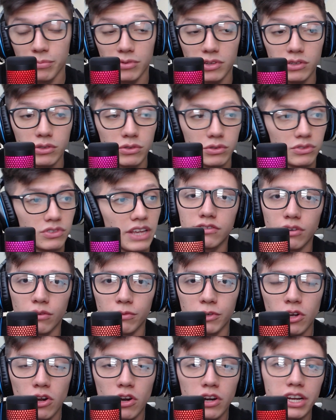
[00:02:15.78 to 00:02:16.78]
Blues. So
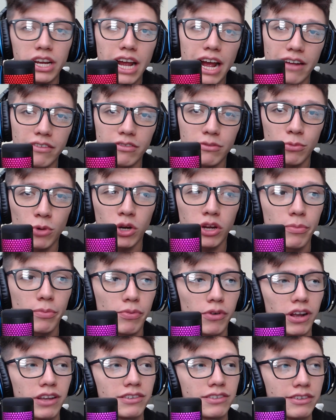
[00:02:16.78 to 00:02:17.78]
regarding aftermarket
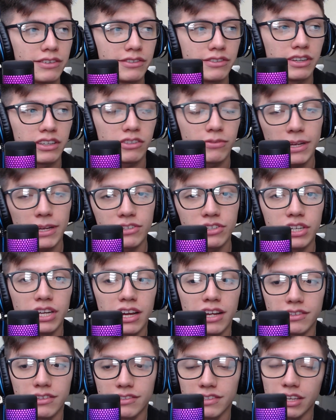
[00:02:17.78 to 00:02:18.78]
prices, especially
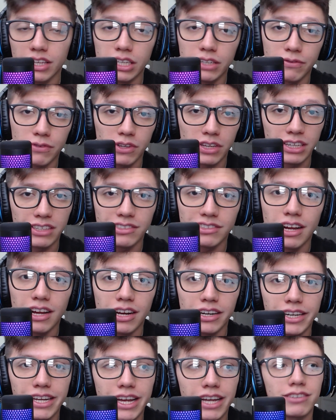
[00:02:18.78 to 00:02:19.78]
on selling for like
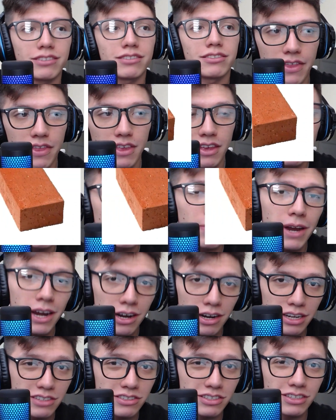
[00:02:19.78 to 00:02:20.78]
StockX, this pair
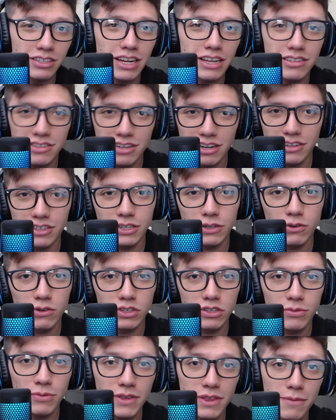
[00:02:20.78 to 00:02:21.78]
isn't necessarily going
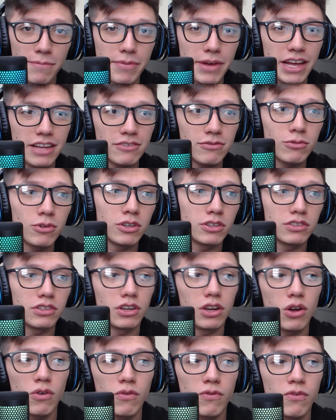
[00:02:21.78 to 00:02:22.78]
to be the best one to
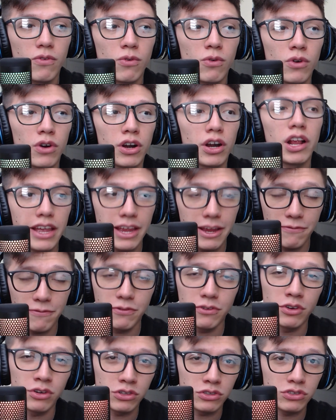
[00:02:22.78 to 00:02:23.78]
go for if
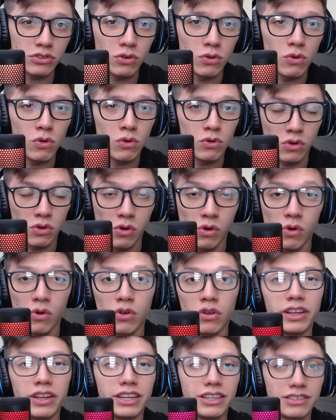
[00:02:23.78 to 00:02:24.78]
your sole
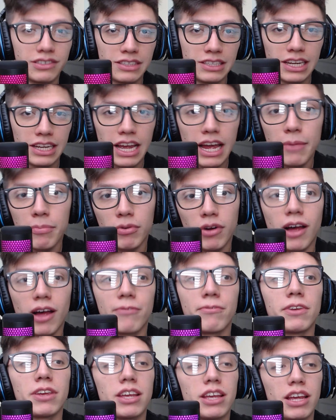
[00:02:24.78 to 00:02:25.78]
goal is to get
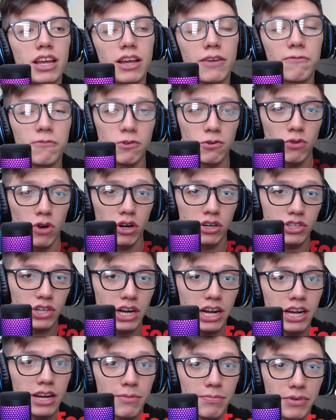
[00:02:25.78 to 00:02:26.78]
profit. If you are
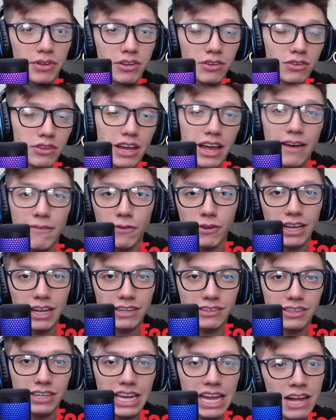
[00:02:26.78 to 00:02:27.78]
trying to build
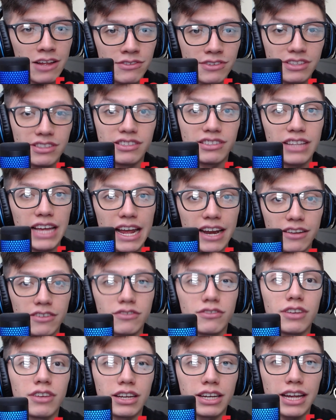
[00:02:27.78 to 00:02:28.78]
FLX accounts and
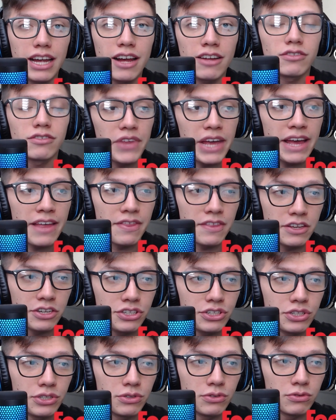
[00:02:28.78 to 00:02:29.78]
status accounts, then this
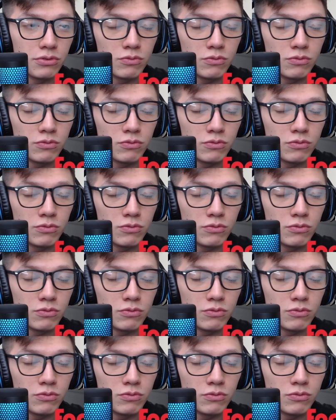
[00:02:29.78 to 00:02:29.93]
shoe